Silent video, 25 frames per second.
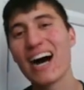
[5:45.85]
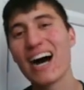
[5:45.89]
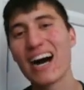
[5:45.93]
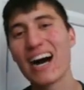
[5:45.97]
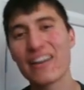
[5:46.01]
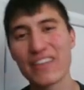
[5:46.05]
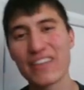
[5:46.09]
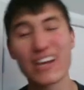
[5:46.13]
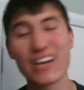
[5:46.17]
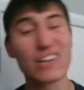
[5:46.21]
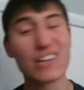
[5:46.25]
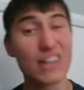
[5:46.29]

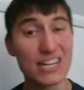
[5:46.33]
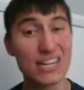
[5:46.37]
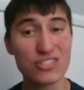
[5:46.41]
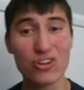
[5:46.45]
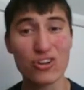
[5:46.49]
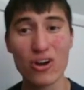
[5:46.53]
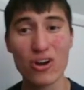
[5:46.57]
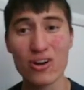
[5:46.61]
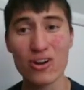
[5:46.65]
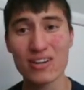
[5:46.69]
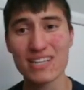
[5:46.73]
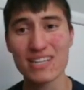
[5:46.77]
Then
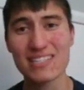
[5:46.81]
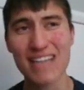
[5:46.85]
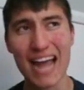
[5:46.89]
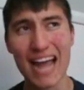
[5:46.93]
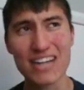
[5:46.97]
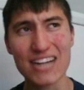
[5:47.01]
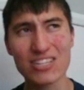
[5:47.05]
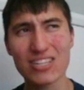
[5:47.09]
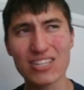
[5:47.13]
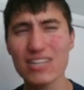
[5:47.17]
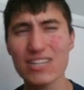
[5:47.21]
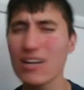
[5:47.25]
Electrode is
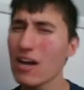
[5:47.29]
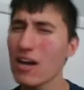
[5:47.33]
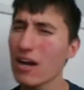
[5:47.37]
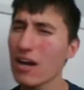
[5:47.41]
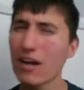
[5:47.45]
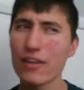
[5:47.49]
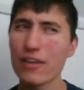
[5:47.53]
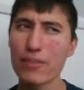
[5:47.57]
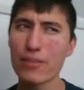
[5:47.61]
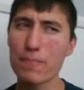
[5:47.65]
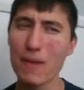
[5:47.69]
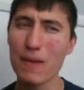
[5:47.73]
actually,
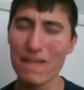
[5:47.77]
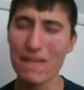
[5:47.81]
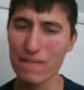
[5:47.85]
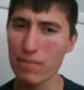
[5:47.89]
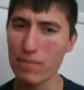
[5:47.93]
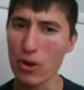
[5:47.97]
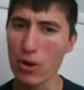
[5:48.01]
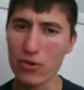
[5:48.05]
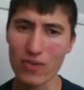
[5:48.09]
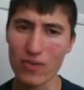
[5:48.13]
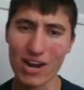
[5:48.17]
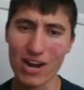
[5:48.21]
the PvP
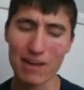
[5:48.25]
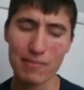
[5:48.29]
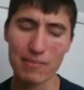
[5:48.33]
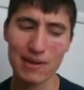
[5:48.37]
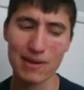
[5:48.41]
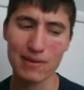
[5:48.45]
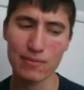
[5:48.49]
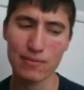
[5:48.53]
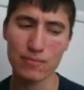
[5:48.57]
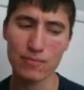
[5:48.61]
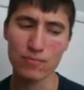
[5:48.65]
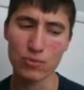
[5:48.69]
poke
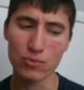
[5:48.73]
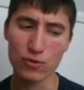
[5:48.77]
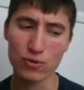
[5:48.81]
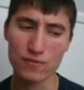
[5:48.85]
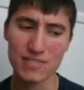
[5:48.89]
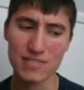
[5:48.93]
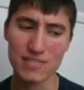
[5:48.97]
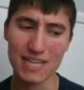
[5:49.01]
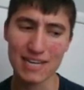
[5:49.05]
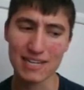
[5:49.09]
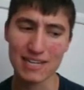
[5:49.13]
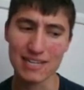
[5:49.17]
recommended
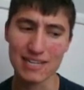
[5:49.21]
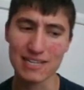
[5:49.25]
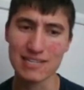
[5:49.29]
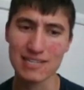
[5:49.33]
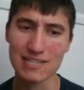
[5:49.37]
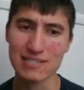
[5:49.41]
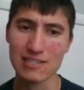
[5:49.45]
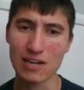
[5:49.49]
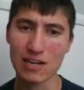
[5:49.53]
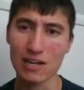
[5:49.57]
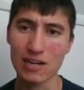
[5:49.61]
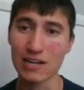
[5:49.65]
moveset
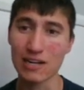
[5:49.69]
is